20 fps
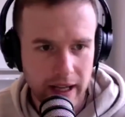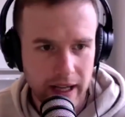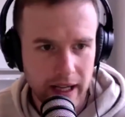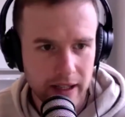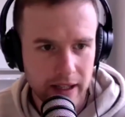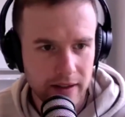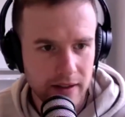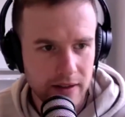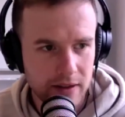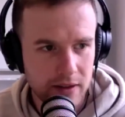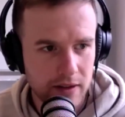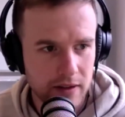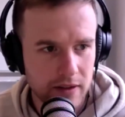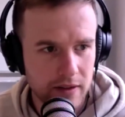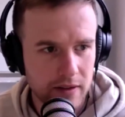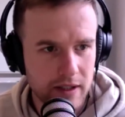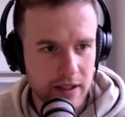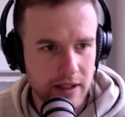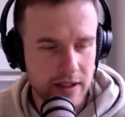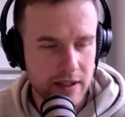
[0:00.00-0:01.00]
and
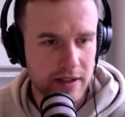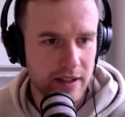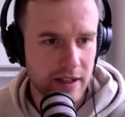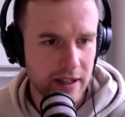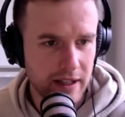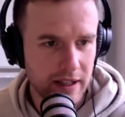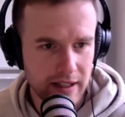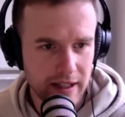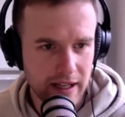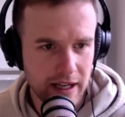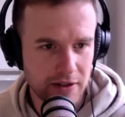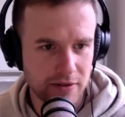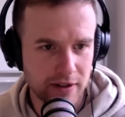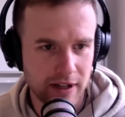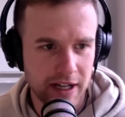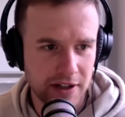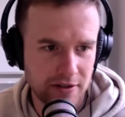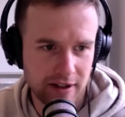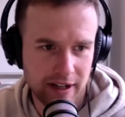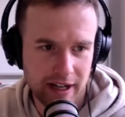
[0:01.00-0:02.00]
this is
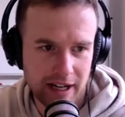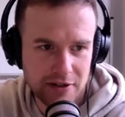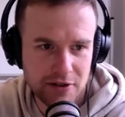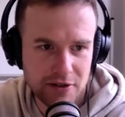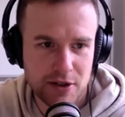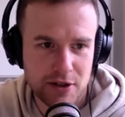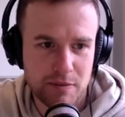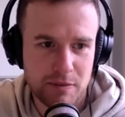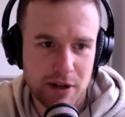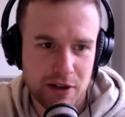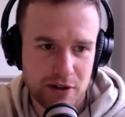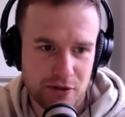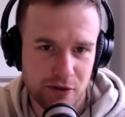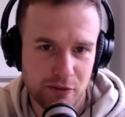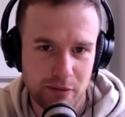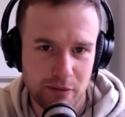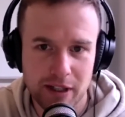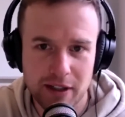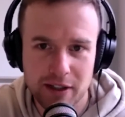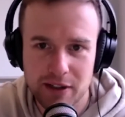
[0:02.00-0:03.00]
extra special
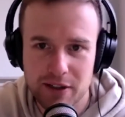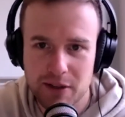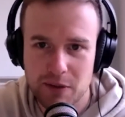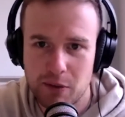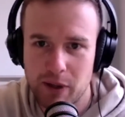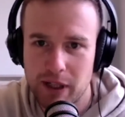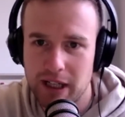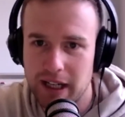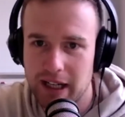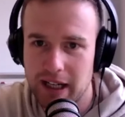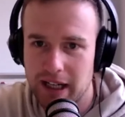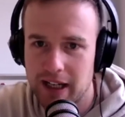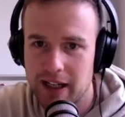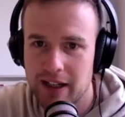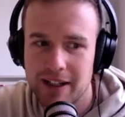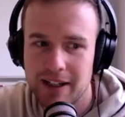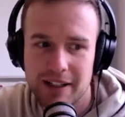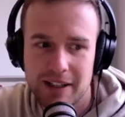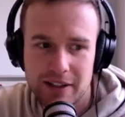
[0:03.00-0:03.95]
because we are